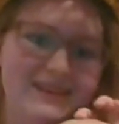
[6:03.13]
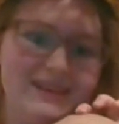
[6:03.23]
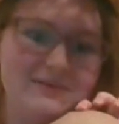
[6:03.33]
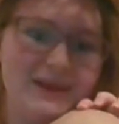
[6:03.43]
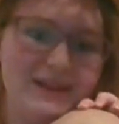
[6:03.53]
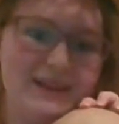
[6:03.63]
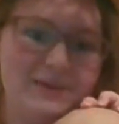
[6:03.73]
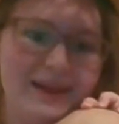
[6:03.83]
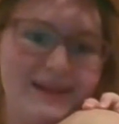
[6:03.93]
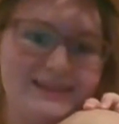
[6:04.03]
it's my
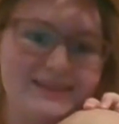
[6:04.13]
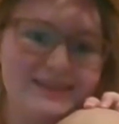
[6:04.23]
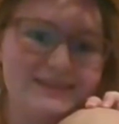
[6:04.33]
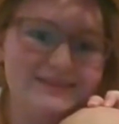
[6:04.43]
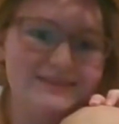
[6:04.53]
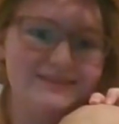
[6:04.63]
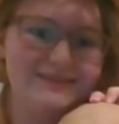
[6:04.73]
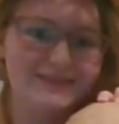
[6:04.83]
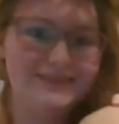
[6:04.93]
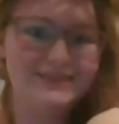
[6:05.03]
little mask.
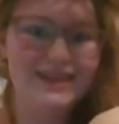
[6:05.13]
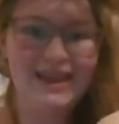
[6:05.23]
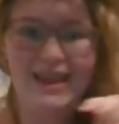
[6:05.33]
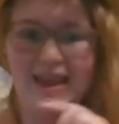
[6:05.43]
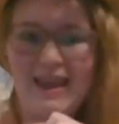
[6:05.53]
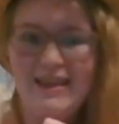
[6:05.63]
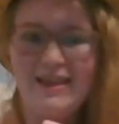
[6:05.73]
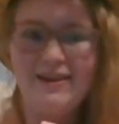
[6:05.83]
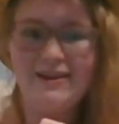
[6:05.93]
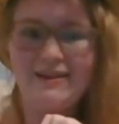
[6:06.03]
Hey
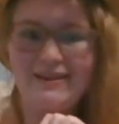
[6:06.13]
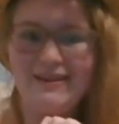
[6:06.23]
there.